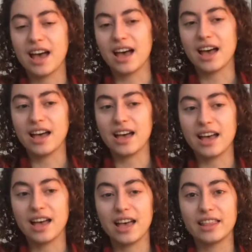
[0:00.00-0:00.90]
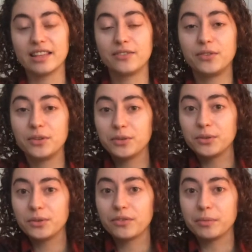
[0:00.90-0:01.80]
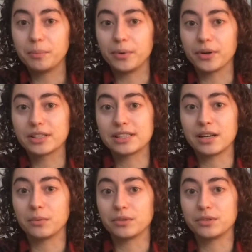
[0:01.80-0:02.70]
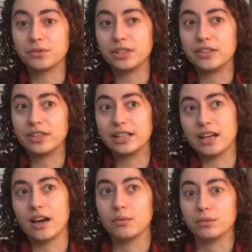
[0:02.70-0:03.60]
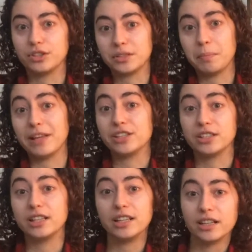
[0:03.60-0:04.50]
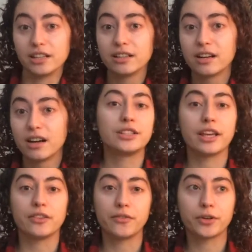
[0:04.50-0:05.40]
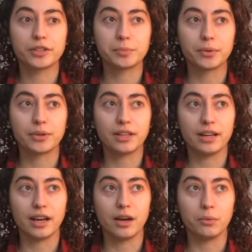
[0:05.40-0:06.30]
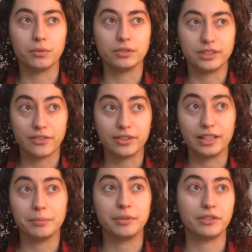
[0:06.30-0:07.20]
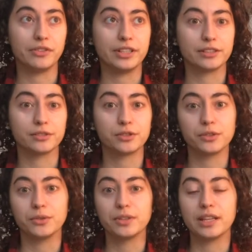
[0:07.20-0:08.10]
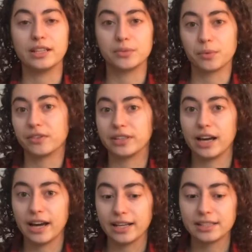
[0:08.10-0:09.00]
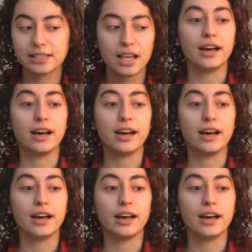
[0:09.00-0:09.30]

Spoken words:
And a few of the books that I want to reread, I will just mention here. So yeah, the first book that I will definitely be rereading soon is Wuthering Heights.